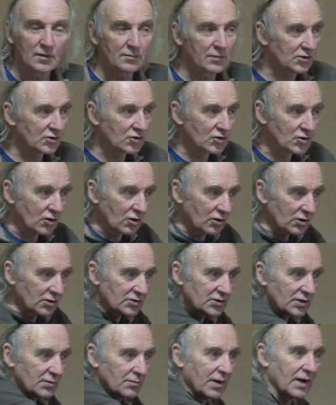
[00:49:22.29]
The chok
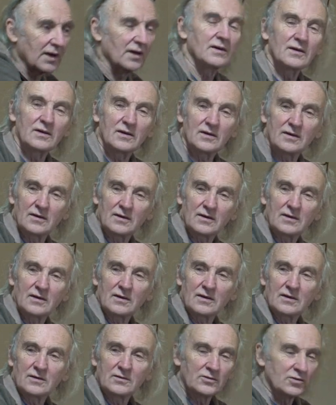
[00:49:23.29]
simba,
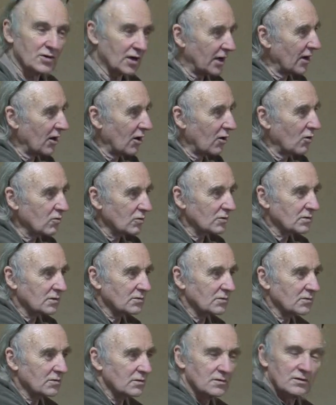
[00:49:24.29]
I hold,
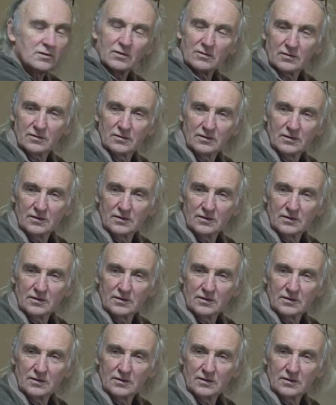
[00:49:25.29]
you know.